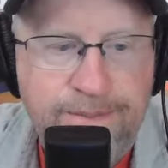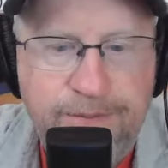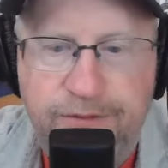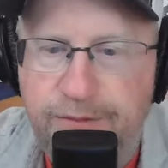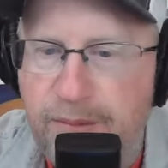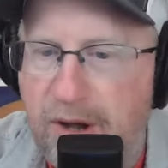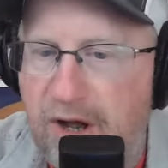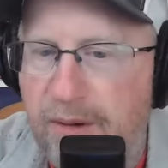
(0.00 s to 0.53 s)

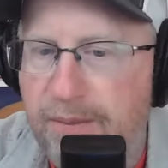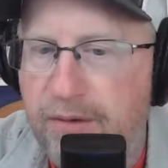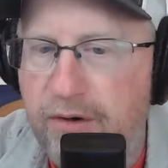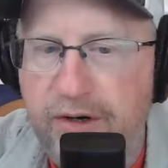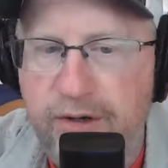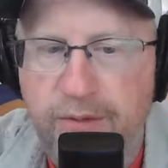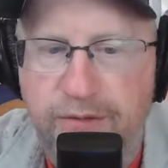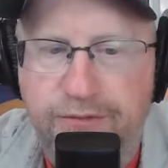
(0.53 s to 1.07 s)
Jamal
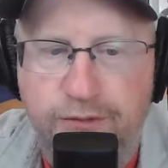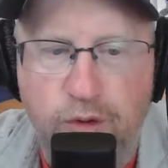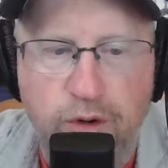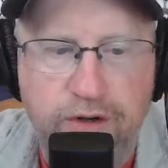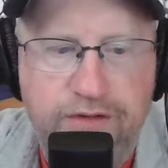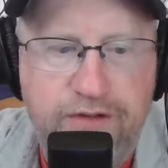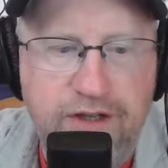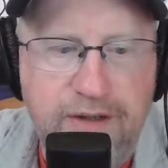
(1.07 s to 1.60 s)
Murray with
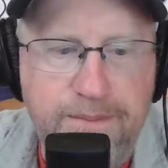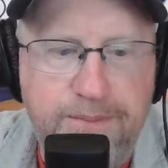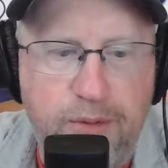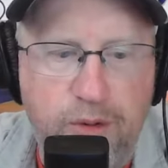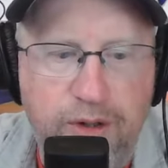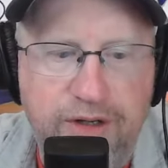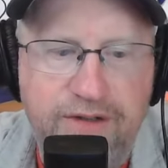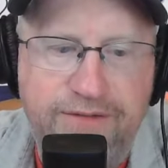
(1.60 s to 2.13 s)
14
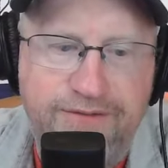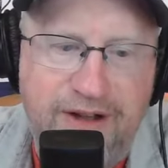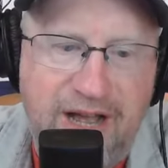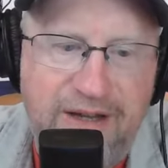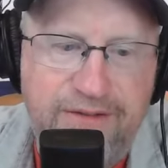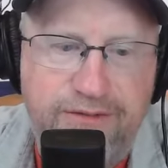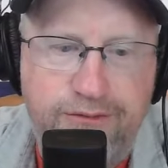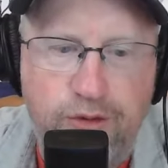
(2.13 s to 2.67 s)
points,
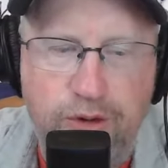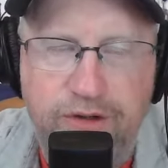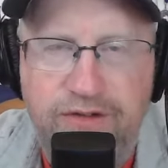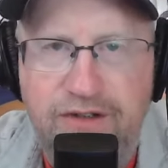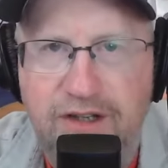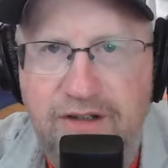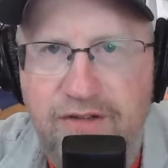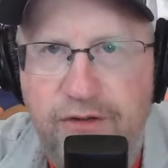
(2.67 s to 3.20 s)
5 of
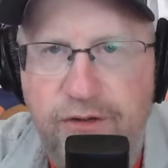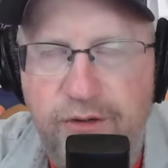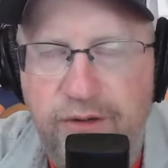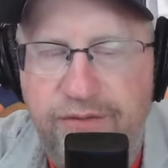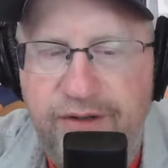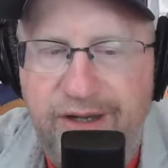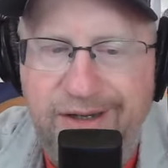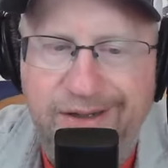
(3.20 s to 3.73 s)
14, 2
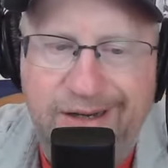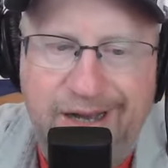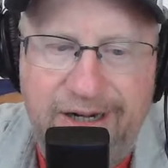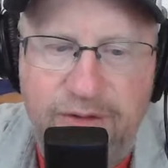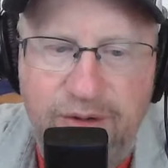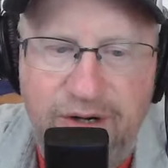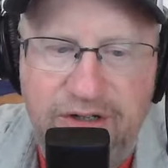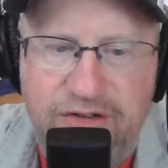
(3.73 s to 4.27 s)
of 8.
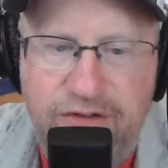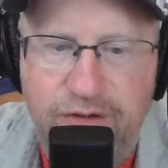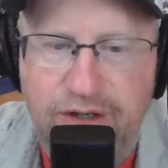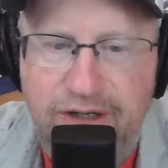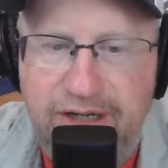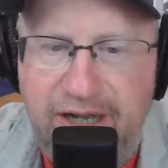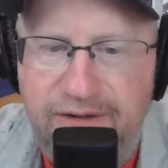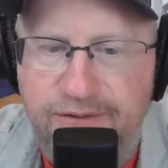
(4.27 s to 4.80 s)
Not a great
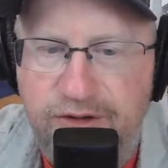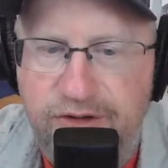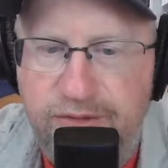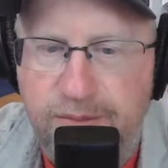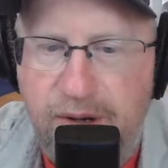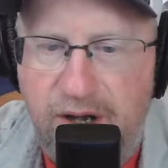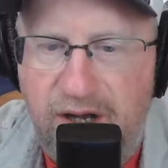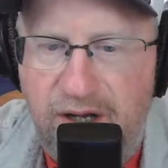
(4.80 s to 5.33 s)
shooting night for
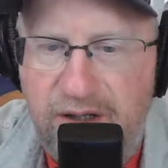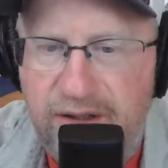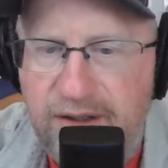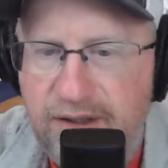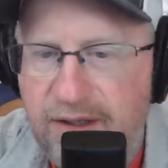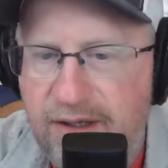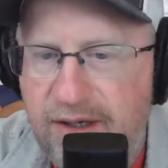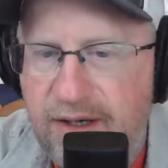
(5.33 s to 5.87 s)
Jamal,
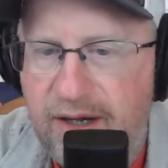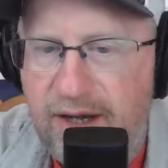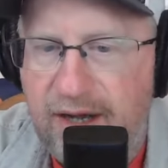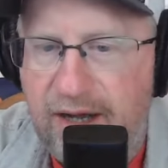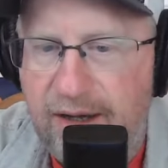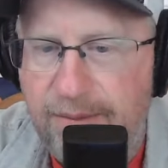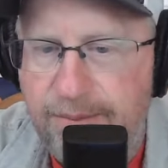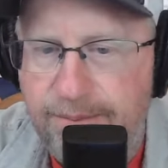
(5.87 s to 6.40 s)

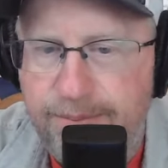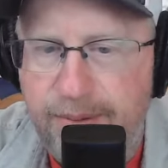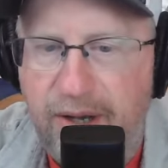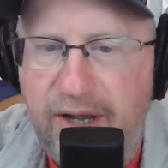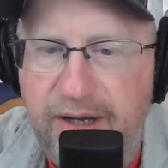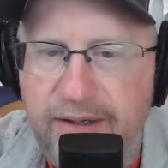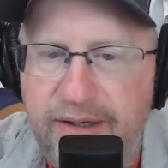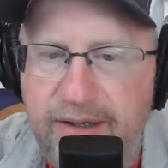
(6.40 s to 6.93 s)

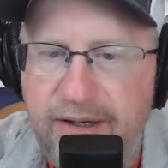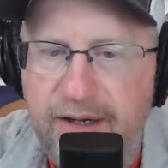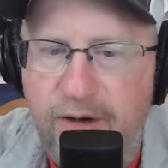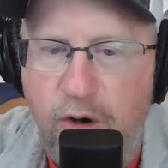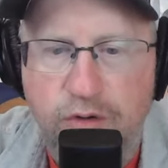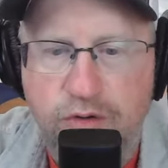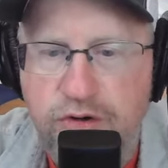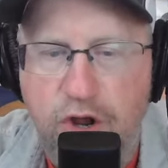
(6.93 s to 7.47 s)
but
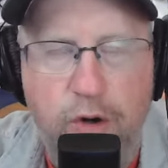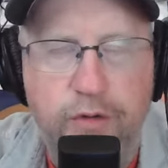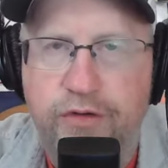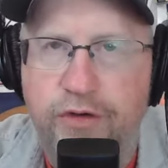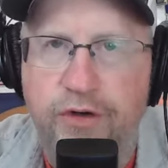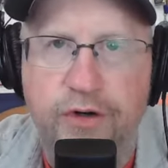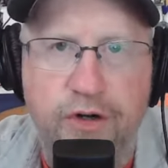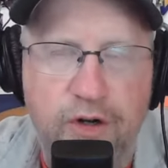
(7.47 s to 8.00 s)
no
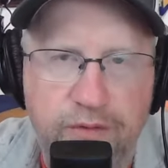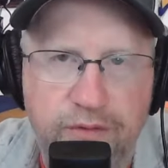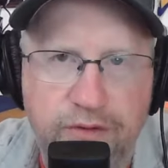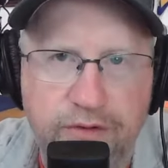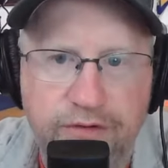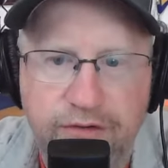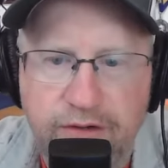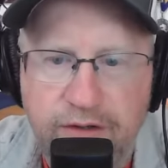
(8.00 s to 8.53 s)

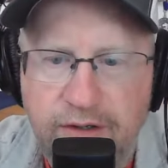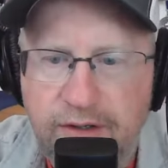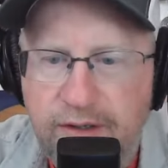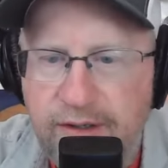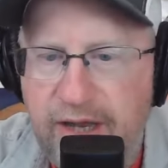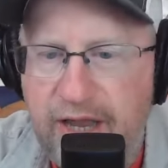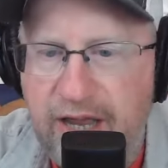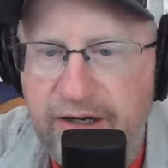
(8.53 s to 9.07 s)
turnovers.
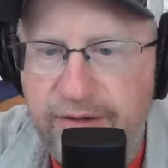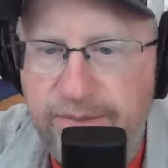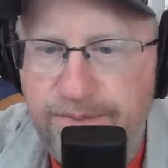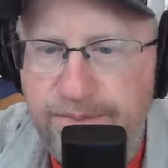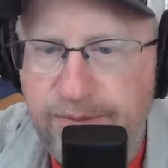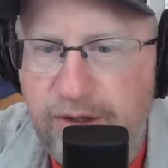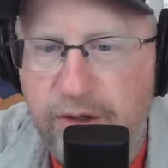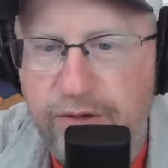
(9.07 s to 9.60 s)

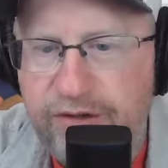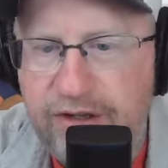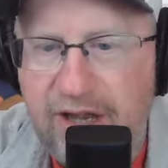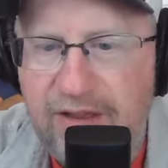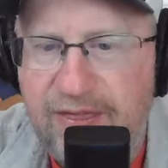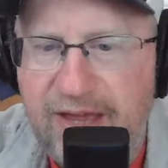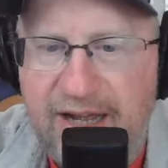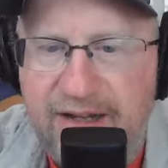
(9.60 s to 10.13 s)
And you'll
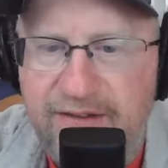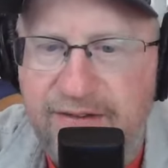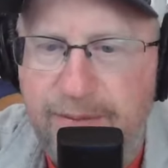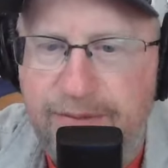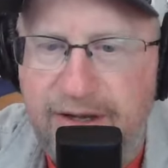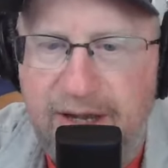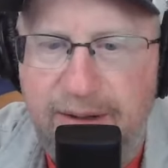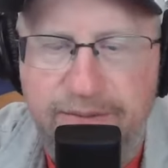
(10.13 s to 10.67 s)
take that
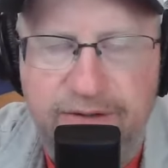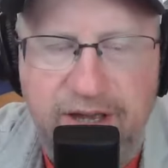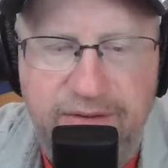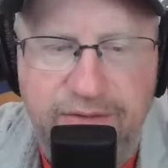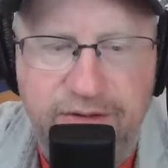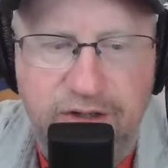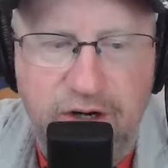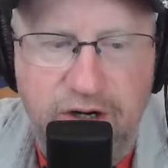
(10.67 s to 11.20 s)
sometimes
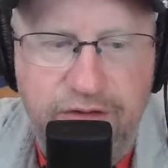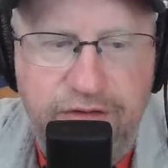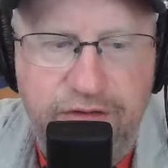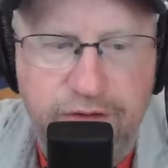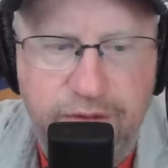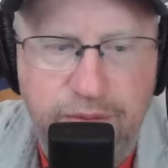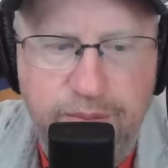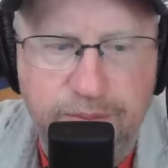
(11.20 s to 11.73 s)
out of a guard,
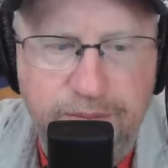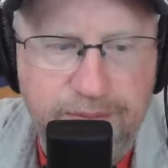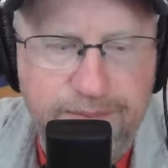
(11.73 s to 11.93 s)
too.